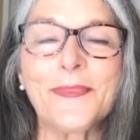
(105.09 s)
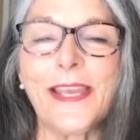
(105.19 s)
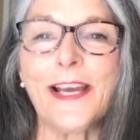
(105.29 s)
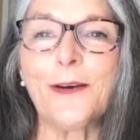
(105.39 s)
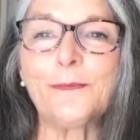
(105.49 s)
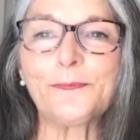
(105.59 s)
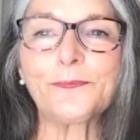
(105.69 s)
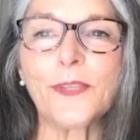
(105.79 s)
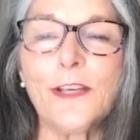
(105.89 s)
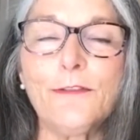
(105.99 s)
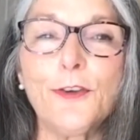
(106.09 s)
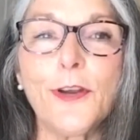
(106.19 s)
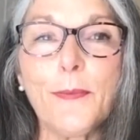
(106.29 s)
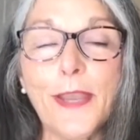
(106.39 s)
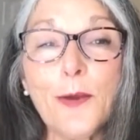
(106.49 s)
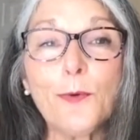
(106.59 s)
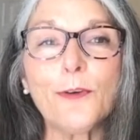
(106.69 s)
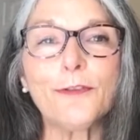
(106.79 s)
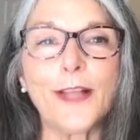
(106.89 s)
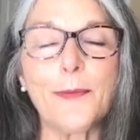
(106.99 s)
Now, if you're a
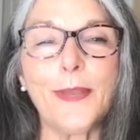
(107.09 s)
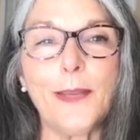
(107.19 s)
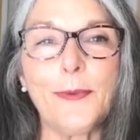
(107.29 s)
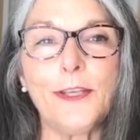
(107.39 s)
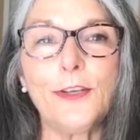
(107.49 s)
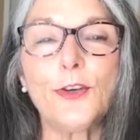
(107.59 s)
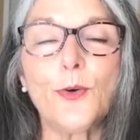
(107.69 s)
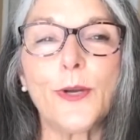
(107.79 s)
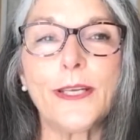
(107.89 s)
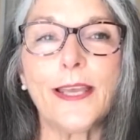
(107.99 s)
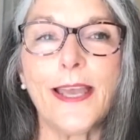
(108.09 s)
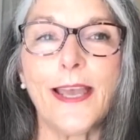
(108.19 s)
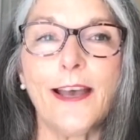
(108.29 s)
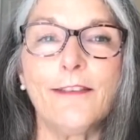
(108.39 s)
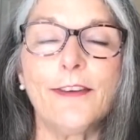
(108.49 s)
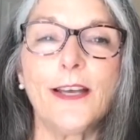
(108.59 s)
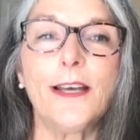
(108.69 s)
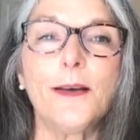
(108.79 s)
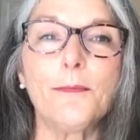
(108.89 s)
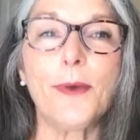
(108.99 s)
payroll fly baby, you're going to have
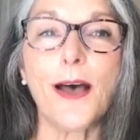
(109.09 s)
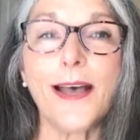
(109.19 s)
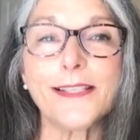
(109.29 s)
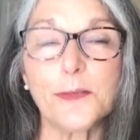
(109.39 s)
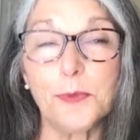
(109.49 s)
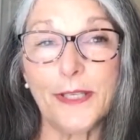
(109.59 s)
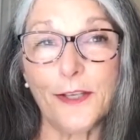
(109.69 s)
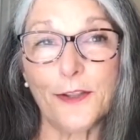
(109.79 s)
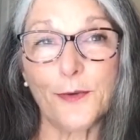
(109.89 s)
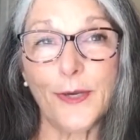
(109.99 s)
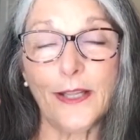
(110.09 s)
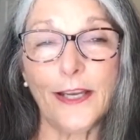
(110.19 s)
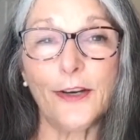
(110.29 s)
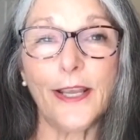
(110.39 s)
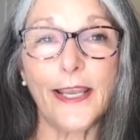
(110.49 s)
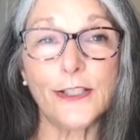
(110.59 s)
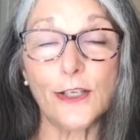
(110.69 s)
possibly a three layer cake.